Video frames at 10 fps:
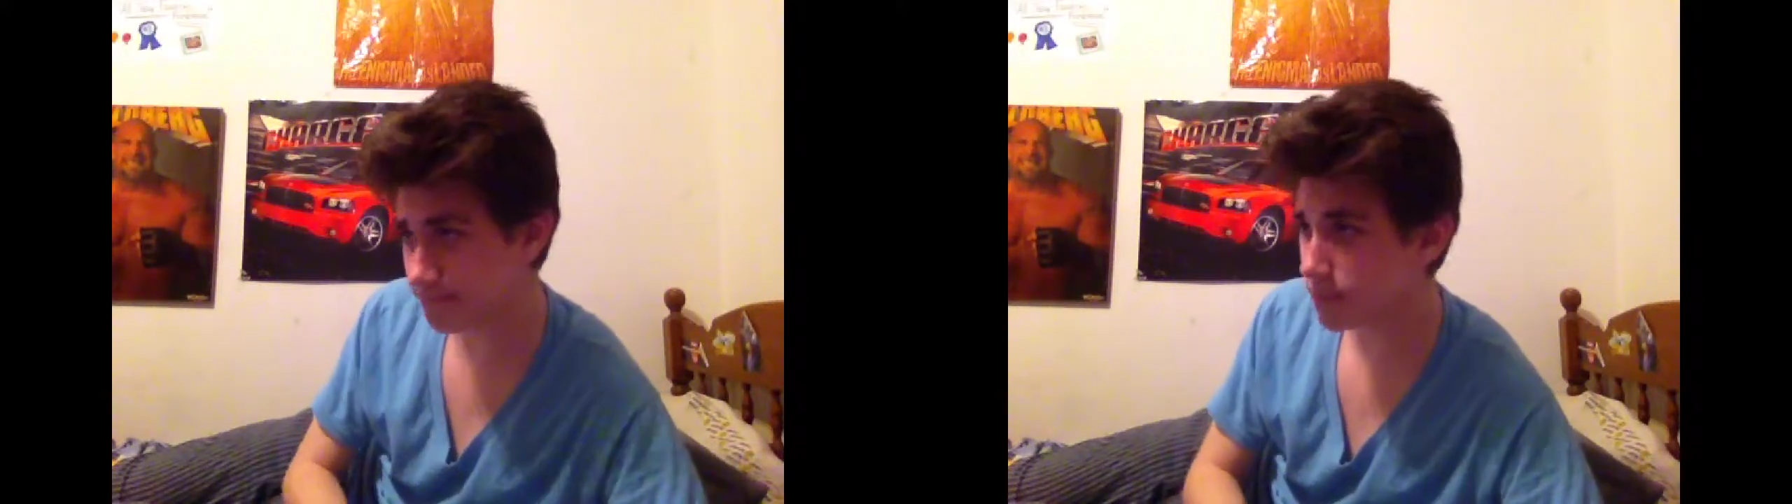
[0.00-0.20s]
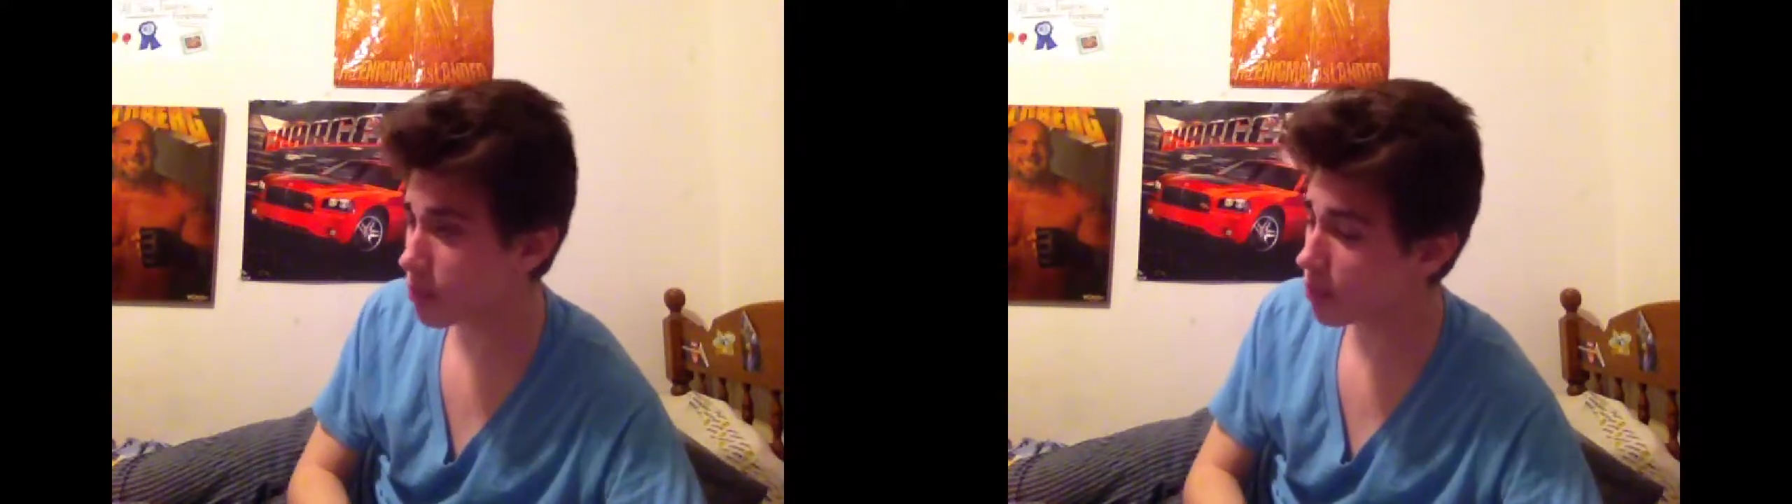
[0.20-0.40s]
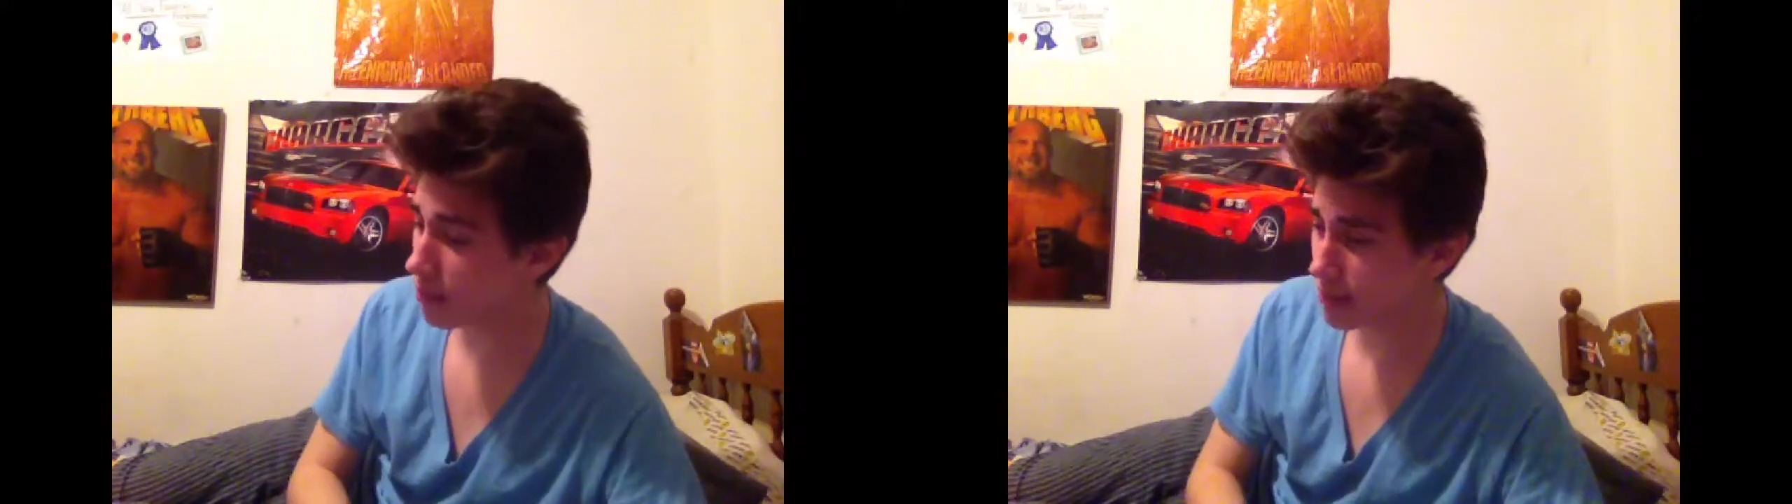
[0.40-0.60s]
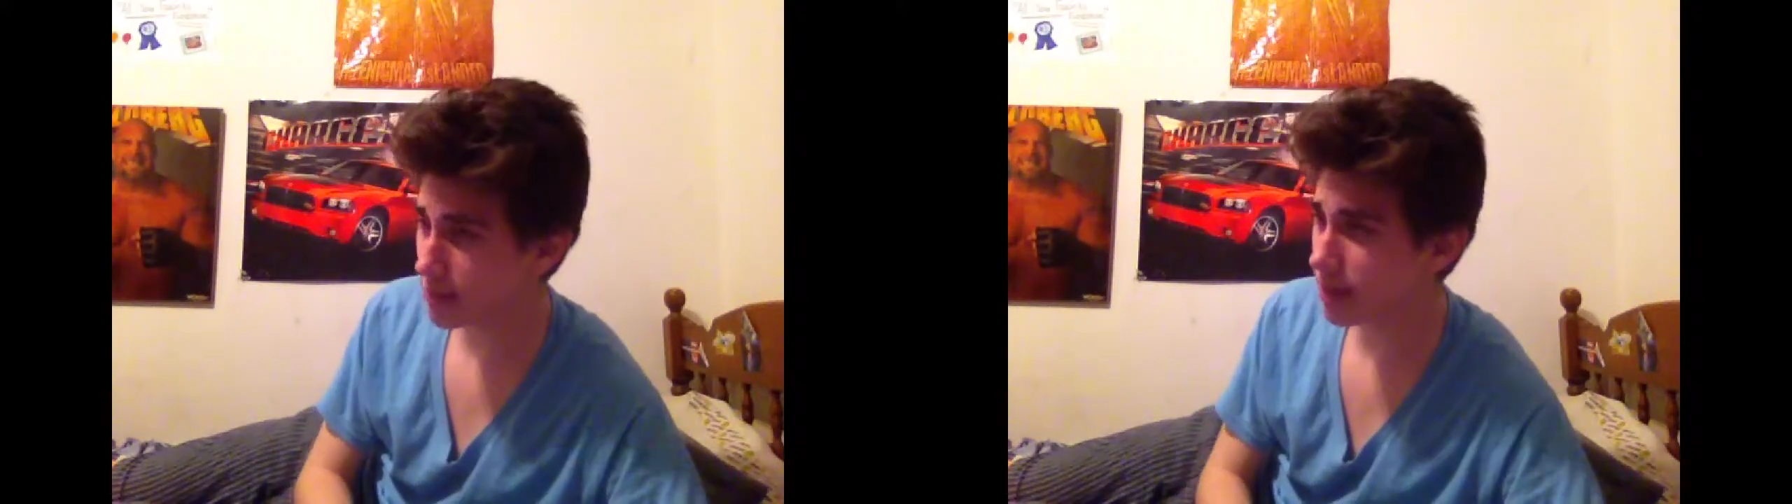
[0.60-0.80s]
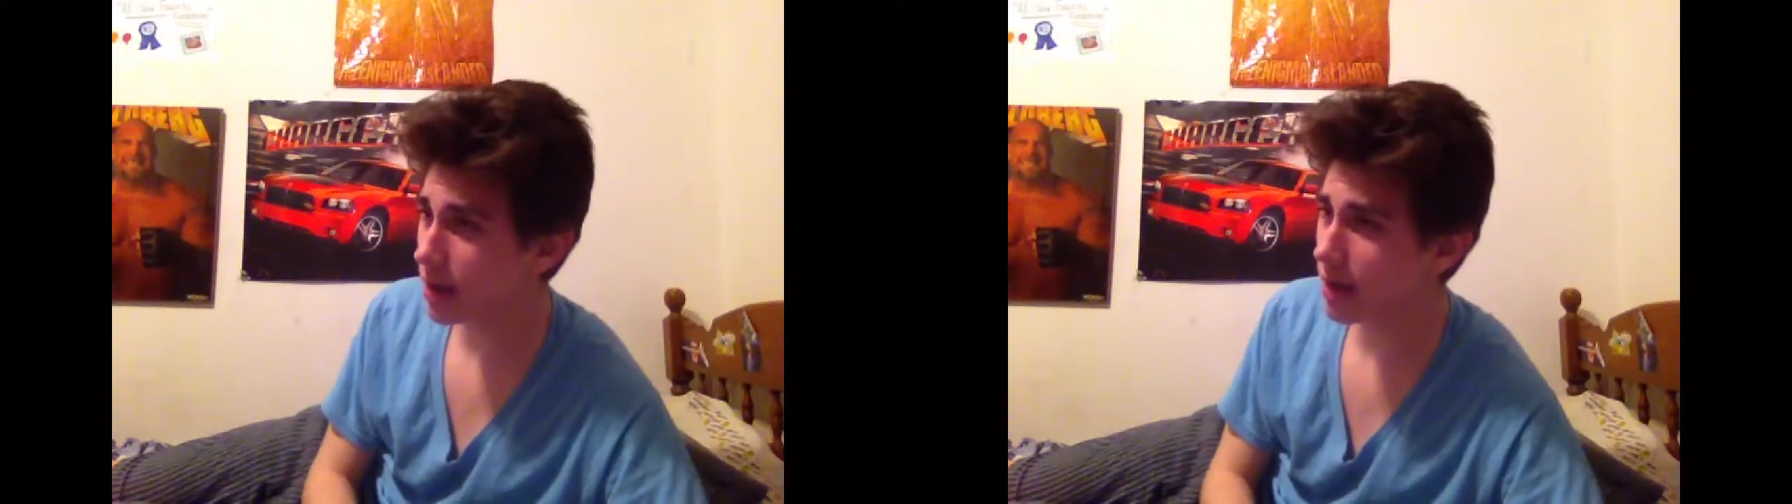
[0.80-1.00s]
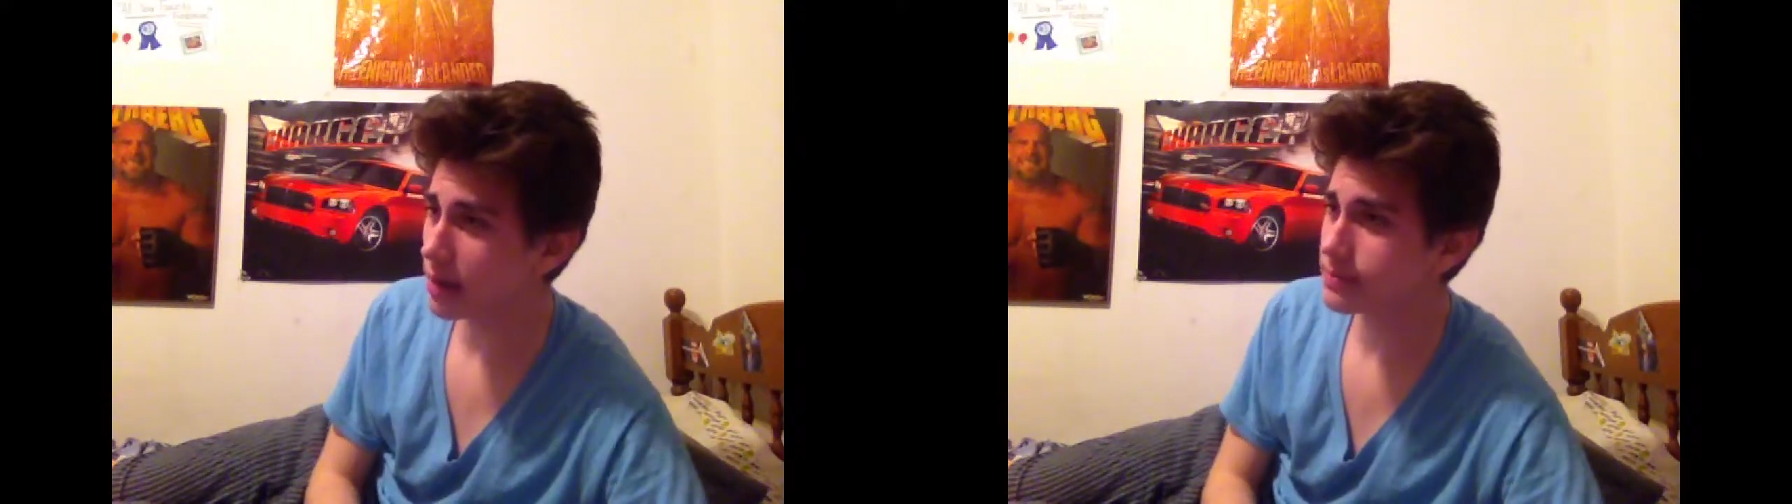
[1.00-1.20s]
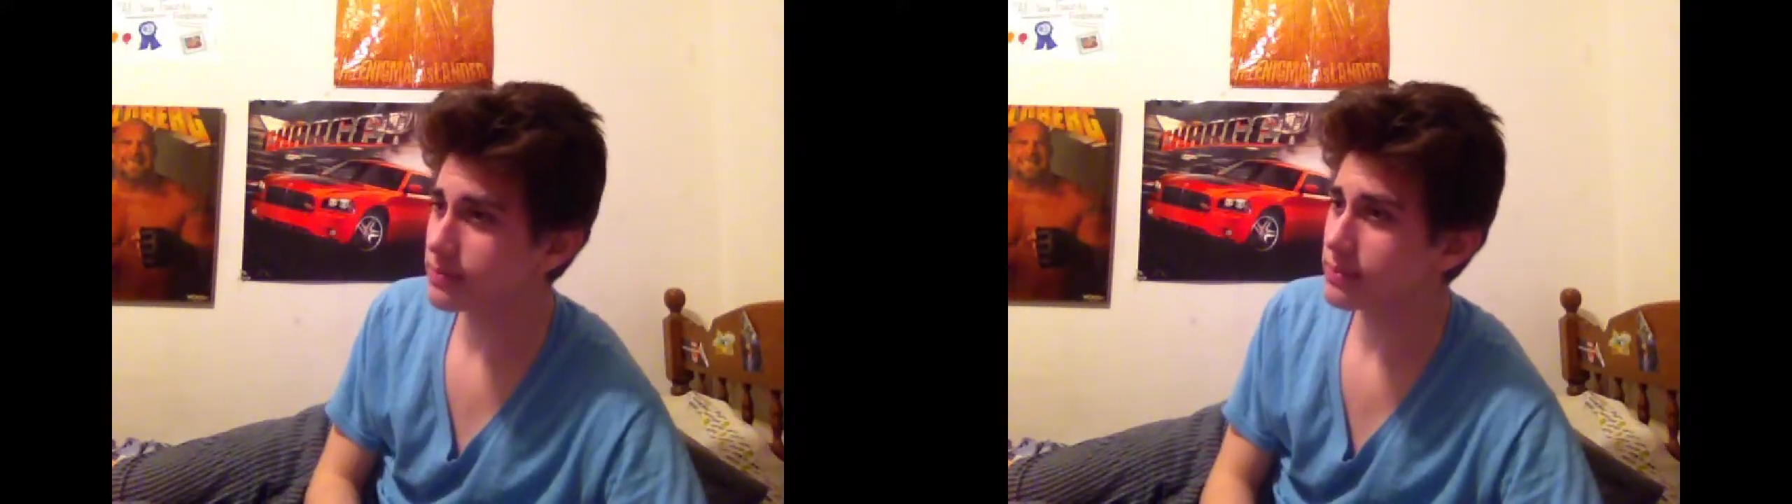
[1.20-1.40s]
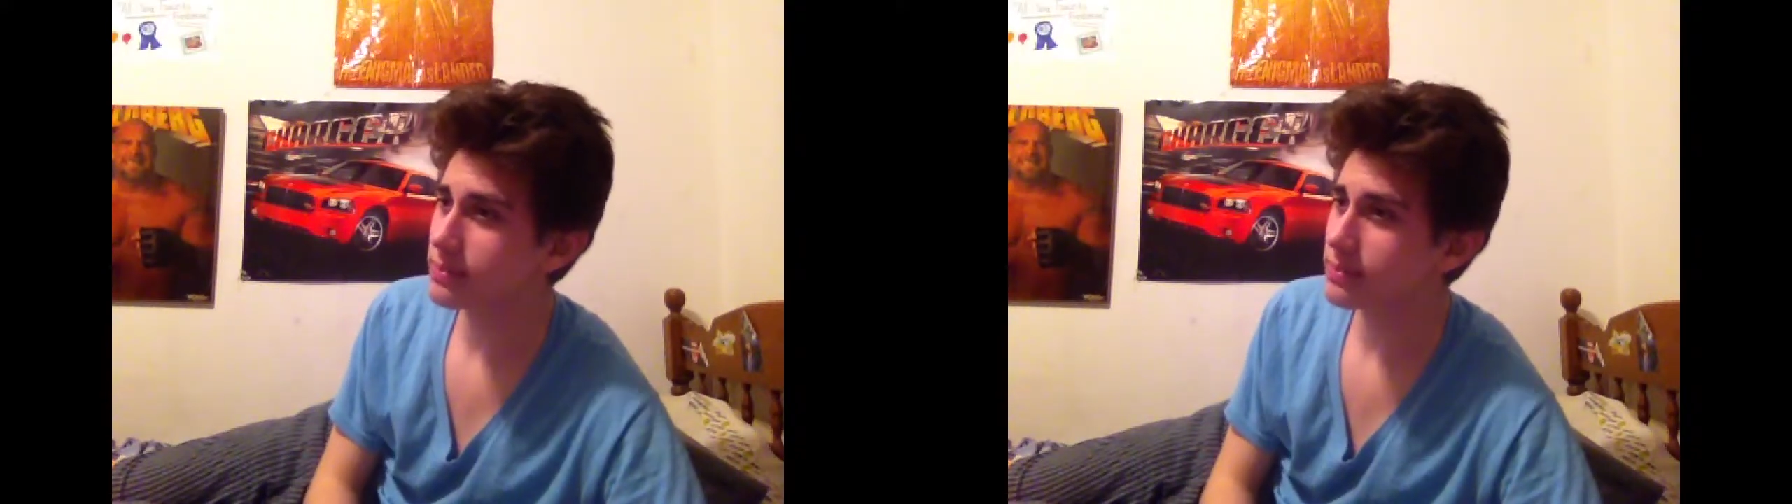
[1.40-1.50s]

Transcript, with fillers: or um,